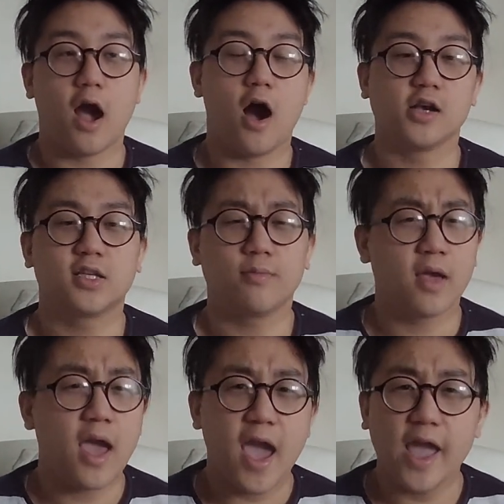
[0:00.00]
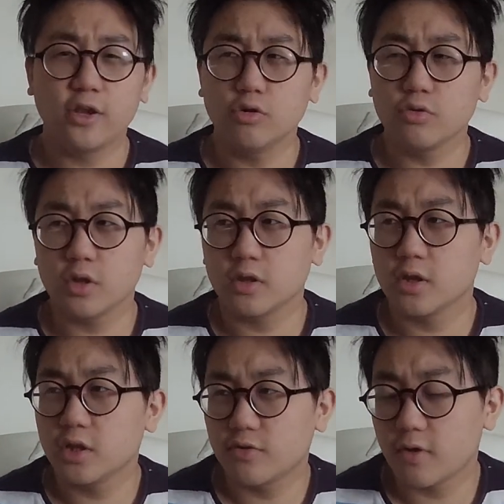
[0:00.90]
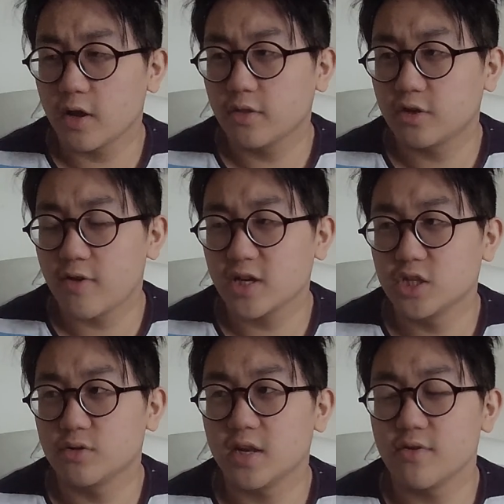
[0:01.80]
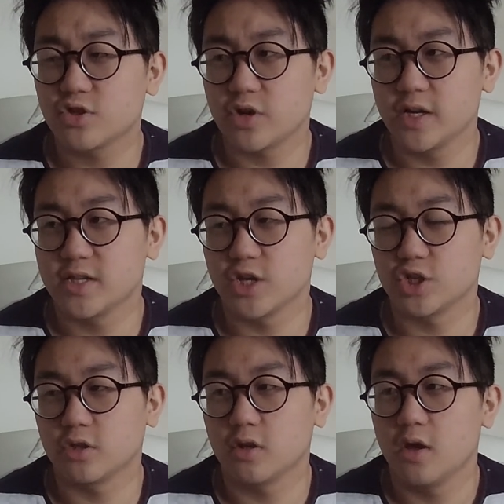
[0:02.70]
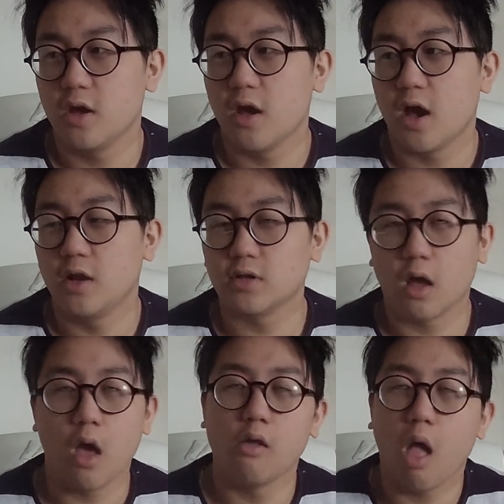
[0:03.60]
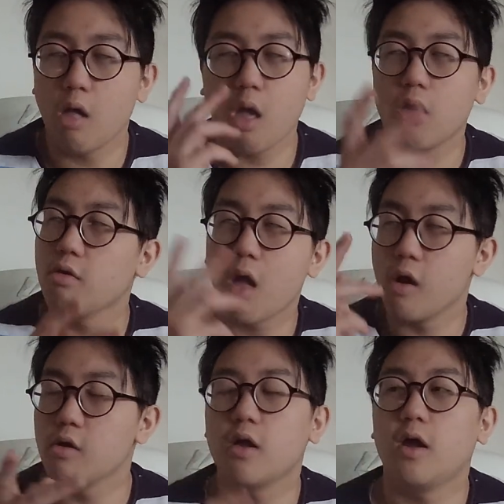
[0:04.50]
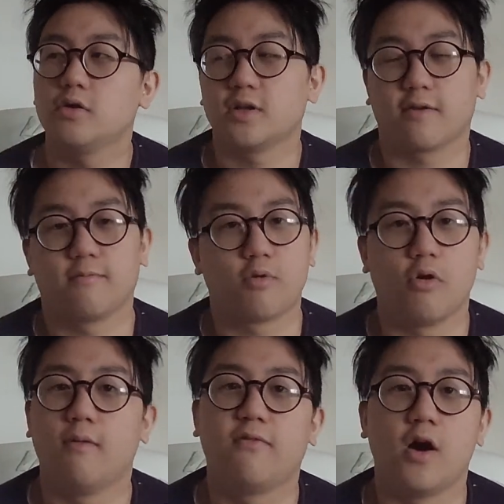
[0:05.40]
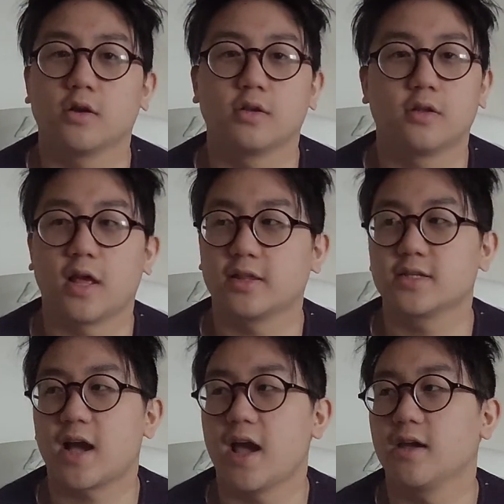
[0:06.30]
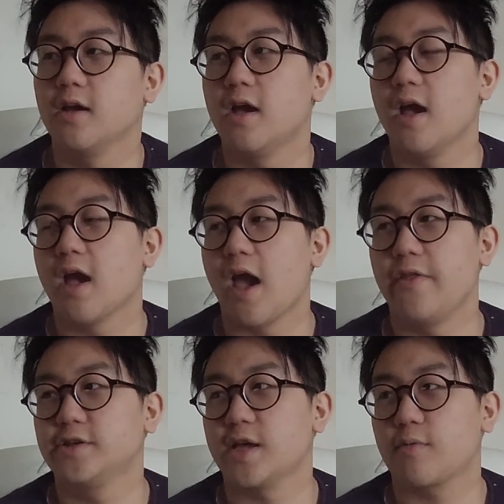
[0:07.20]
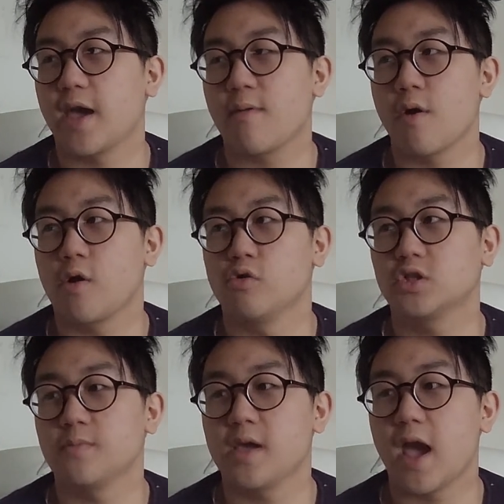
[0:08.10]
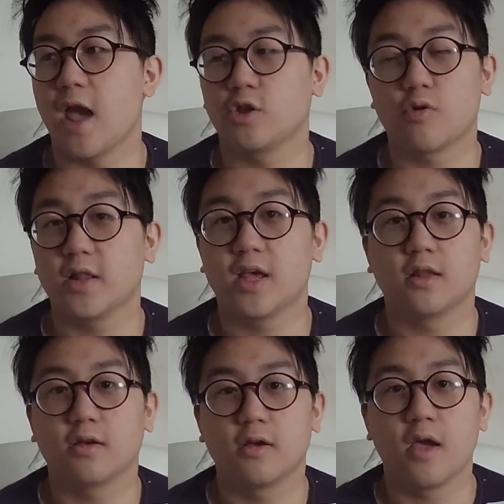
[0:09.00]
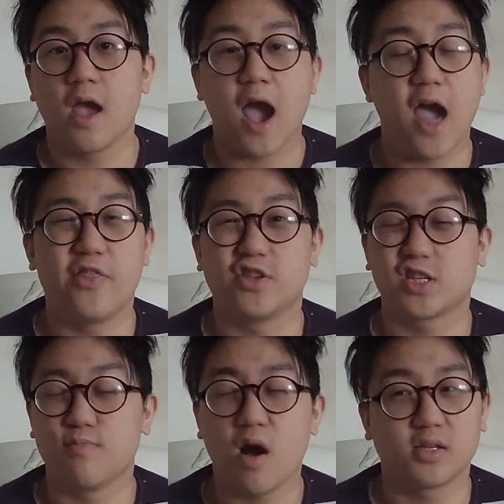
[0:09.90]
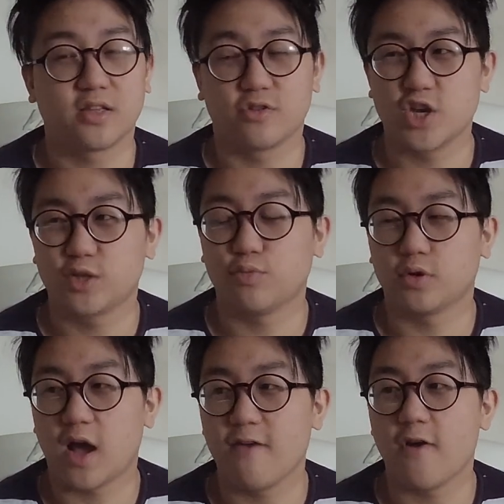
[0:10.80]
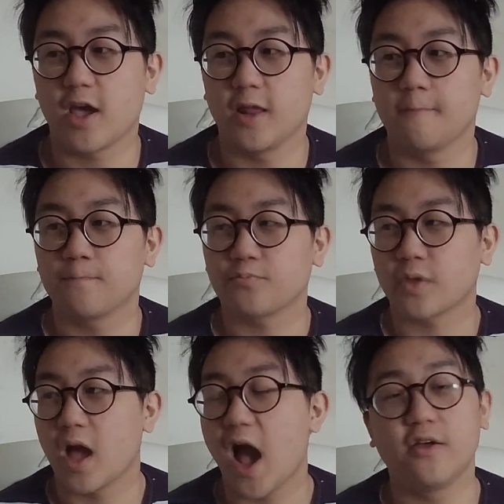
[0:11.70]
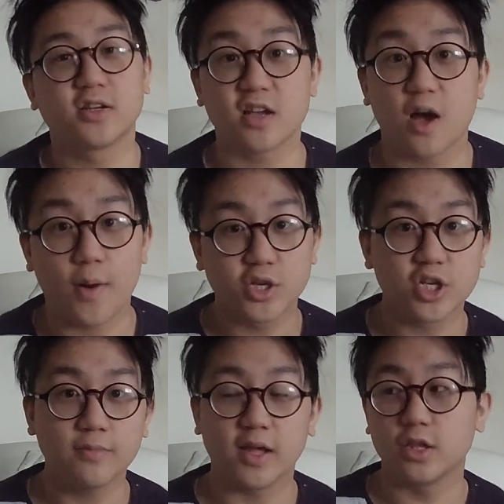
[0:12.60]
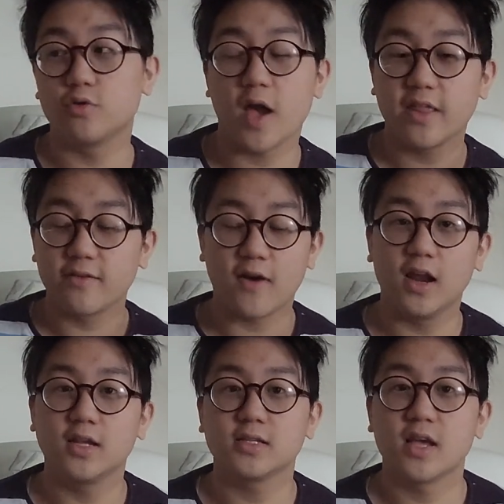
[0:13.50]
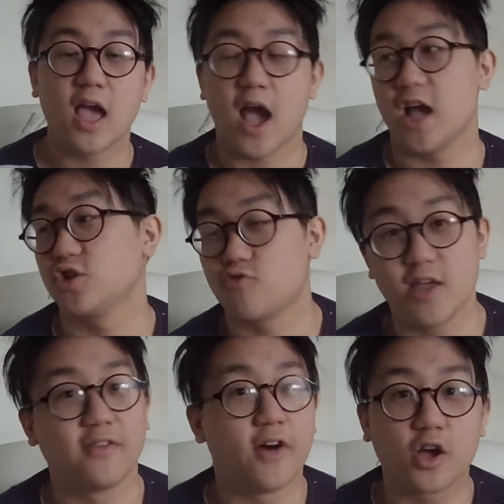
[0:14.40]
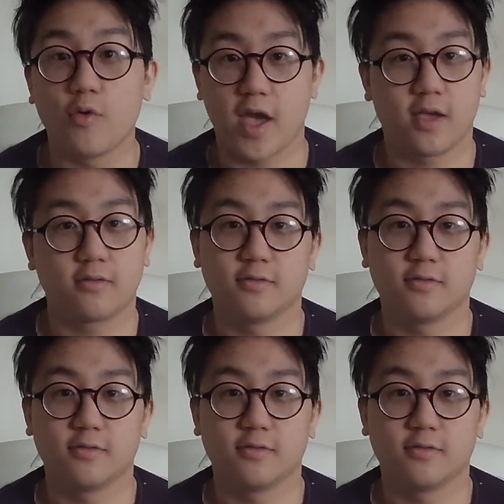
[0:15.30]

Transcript: I asked him, "Hey, do you know the the the, uh, the direction to the nearest train station?" And he was like, blah, blah, blah, and I was like, "Bro, I'm fucked." Like this guy. And then he stepped, kept going close to me, and you know I did. I did the smartest thing on the chessboard. I fucking, I didn't sucker punch him. I didn't do any violence. I just ran the fuck away.